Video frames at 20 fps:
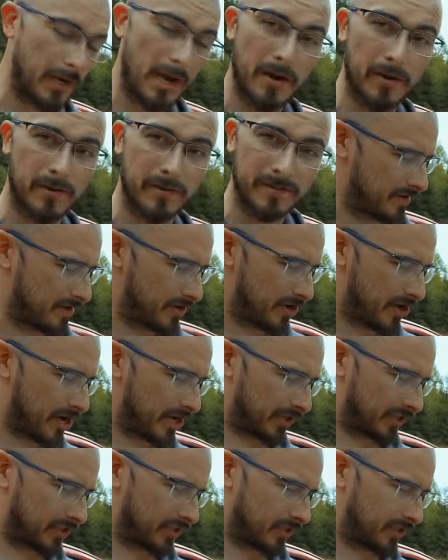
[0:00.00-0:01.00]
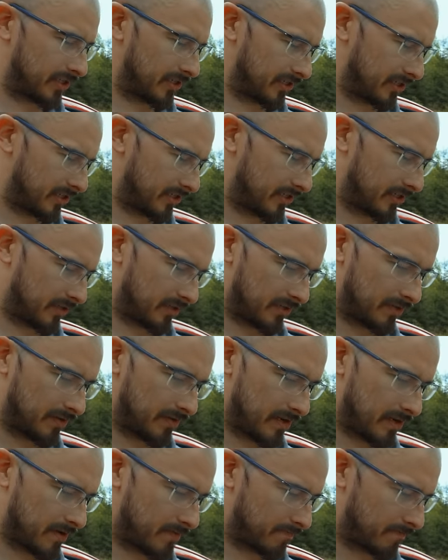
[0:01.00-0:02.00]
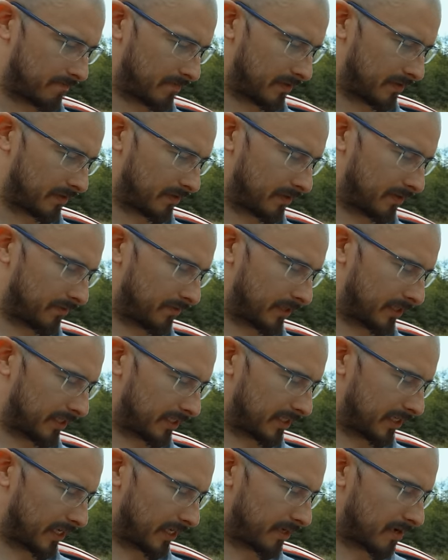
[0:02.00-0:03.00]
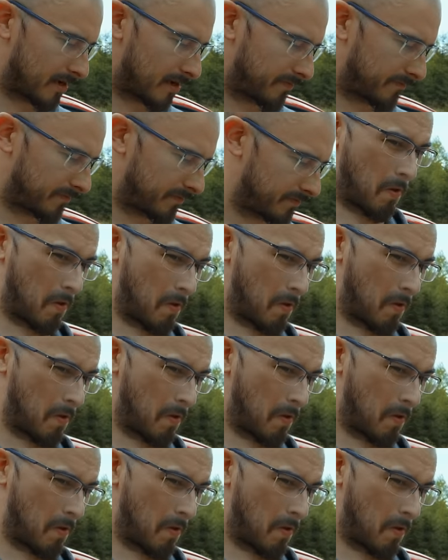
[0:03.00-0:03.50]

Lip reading: go. Nice. All right, let's see if we can take off.